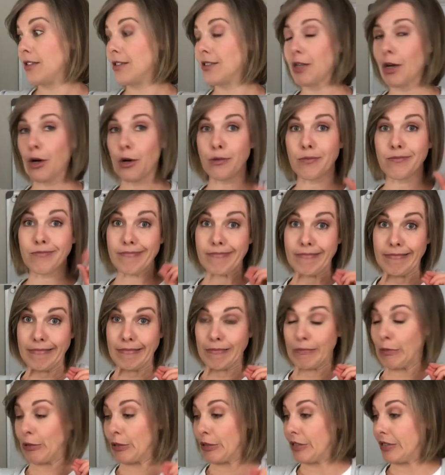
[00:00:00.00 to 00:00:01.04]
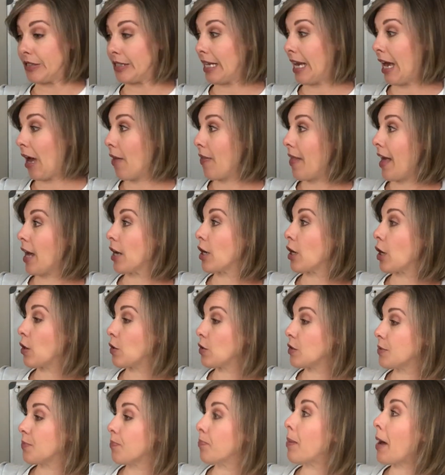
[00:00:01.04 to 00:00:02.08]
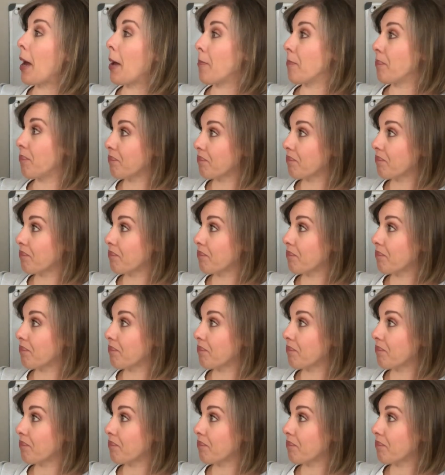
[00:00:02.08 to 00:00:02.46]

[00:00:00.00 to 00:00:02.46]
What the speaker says: So we'll see how that goes. But